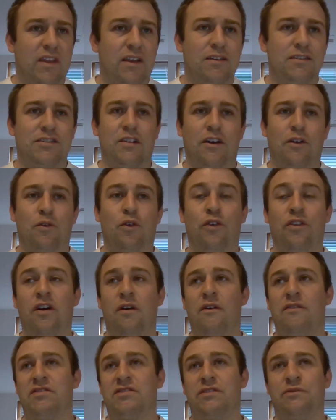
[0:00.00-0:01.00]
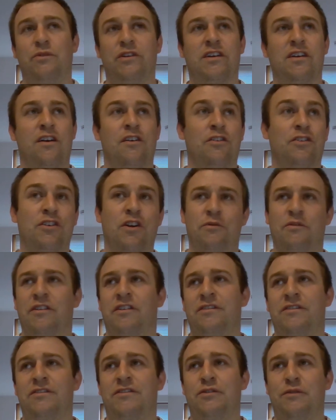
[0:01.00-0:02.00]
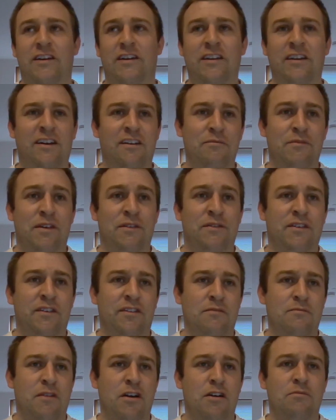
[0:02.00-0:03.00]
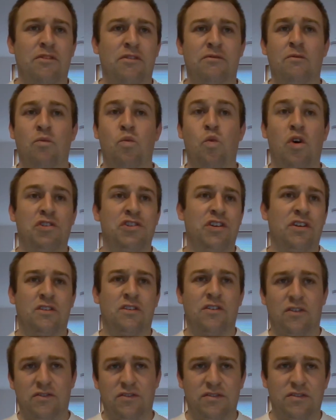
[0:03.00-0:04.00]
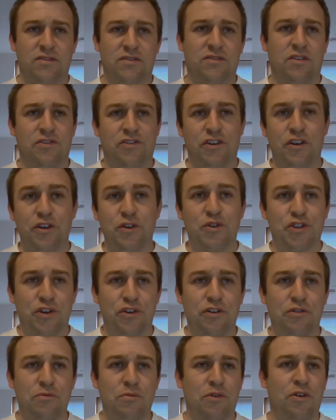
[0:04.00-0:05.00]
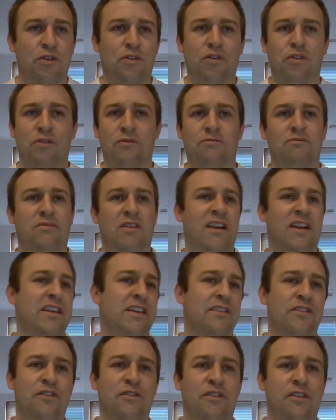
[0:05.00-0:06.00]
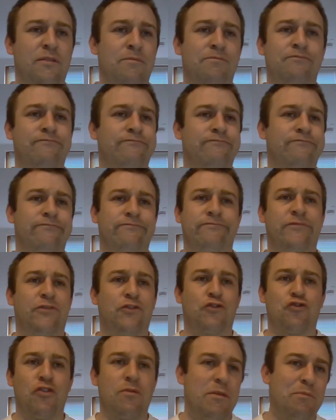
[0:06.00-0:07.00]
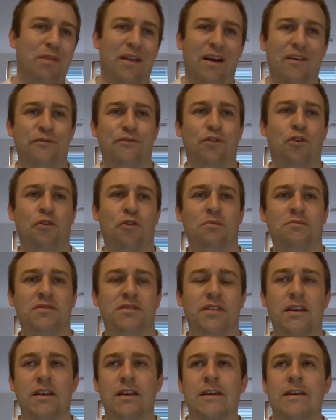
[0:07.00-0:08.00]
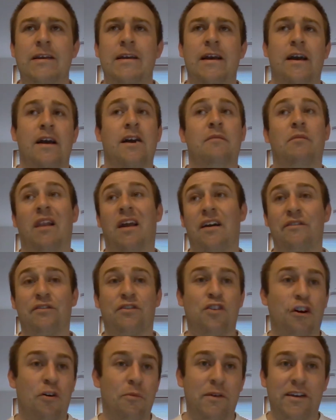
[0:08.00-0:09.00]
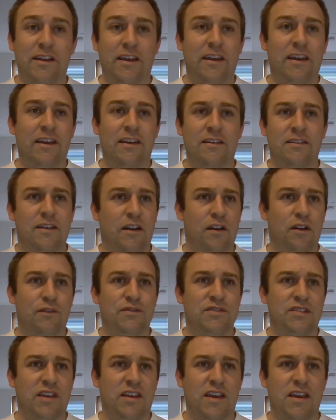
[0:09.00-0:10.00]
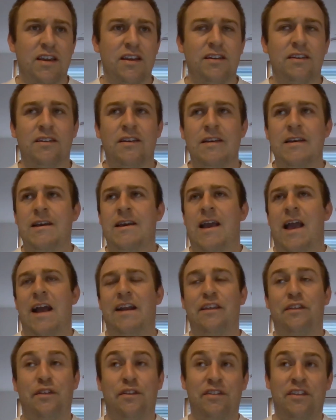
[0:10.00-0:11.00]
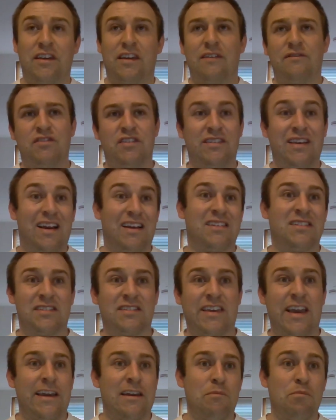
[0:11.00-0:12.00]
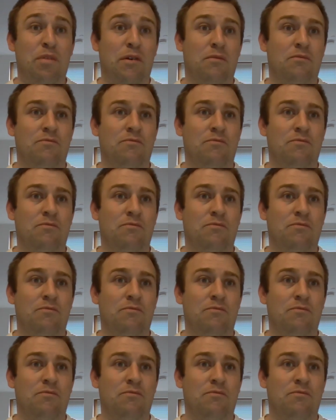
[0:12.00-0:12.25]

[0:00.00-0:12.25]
So although obviously we can't go into any live music at the moment, watching concerts on YouTube or any of the other streaming platforms, live comedy, I love seeing anything that gives you that escape.